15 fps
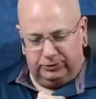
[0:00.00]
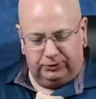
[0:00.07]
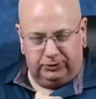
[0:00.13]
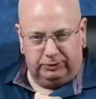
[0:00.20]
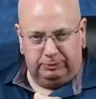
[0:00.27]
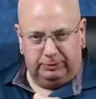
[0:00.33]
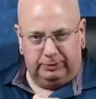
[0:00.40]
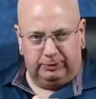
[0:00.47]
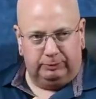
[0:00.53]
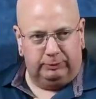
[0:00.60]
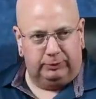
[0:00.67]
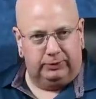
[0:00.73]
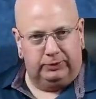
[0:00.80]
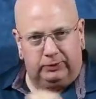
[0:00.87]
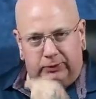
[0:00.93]
turns out to be a
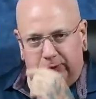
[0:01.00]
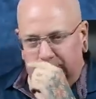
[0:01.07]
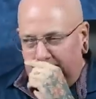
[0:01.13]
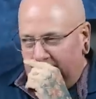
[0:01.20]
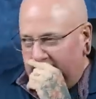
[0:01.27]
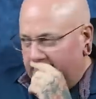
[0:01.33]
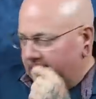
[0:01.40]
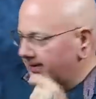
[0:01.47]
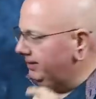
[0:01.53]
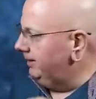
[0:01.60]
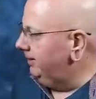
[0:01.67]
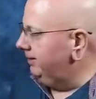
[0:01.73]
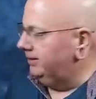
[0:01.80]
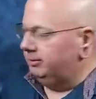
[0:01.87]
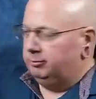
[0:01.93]
complete and total
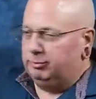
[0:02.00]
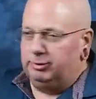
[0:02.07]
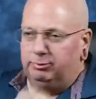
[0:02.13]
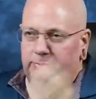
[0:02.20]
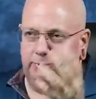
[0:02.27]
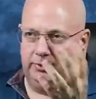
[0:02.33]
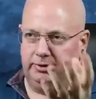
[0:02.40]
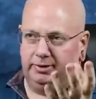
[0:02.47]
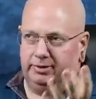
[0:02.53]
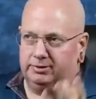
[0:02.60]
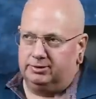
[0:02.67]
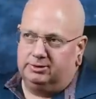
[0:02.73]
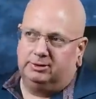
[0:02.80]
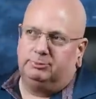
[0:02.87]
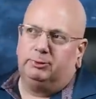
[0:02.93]
lie. The people that
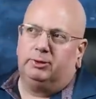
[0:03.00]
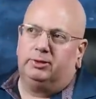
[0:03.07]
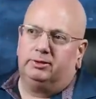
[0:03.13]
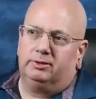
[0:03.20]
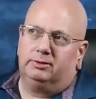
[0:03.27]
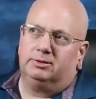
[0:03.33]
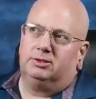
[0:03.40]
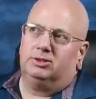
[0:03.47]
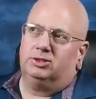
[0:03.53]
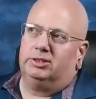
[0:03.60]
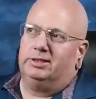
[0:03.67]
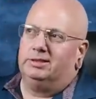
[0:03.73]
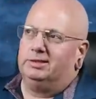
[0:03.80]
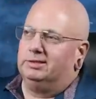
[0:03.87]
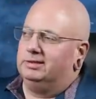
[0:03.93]
actually spawn those
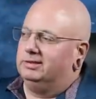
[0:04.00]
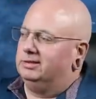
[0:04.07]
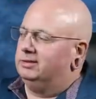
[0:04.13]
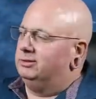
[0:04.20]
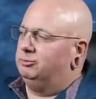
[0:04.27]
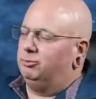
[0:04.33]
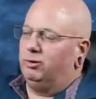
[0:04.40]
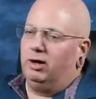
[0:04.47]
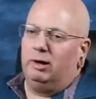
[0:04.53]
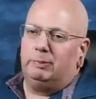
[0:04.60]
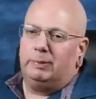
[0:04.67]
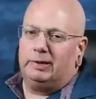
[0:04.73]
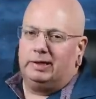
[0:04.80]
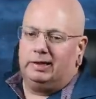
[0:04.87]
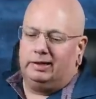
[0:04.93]
agendas to
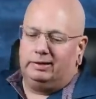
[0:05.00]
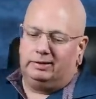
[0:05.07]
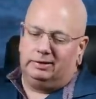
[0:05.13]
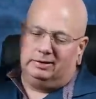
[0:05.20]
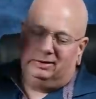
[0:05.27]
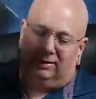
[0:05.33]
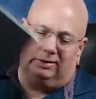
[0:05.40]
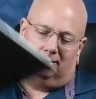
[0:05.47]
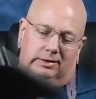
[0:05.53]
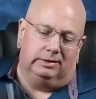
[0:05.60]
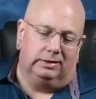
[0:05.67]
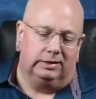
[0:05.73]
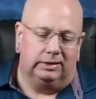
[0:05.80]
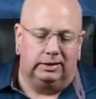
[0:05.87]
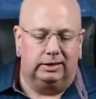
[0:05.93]
propagate
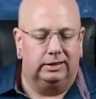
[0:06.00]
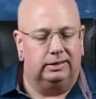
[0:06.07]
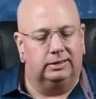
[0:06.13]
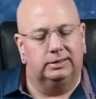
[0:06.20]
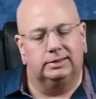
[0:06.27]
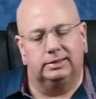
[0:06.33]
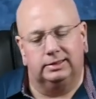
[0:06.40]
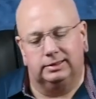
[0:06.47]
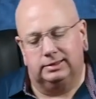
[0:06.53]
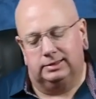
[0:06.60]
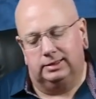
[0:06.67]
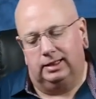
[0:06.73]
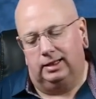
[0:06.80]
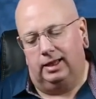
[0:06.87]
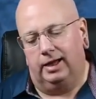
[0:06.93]
the
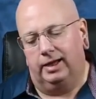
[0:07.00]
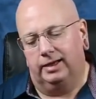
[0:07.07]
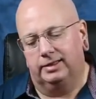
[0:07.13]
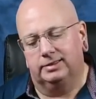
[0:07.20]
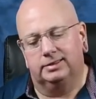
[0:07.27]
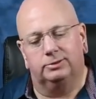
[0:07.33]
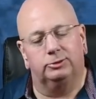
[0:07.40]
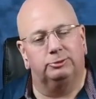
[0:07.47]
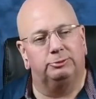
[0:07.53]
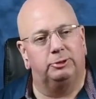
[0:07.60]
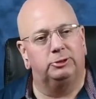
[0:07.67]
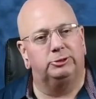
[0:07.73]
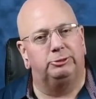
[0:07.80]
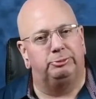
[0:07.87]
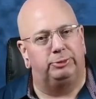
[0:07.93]
nonsense and the lies that we're
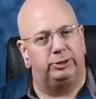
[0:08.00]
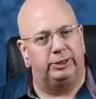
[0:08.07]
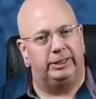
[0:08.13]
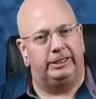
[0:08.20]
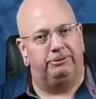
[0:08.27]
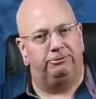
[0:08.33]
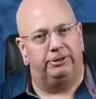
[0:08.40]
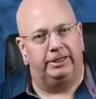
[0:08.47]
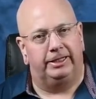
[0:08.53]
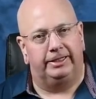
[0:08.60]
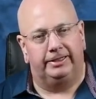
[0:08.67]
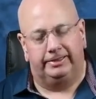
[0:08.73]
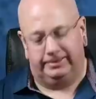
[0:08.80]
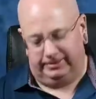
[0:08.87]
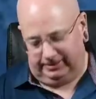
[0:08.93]
supposed to believe
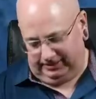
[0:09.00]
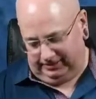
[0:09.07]
in.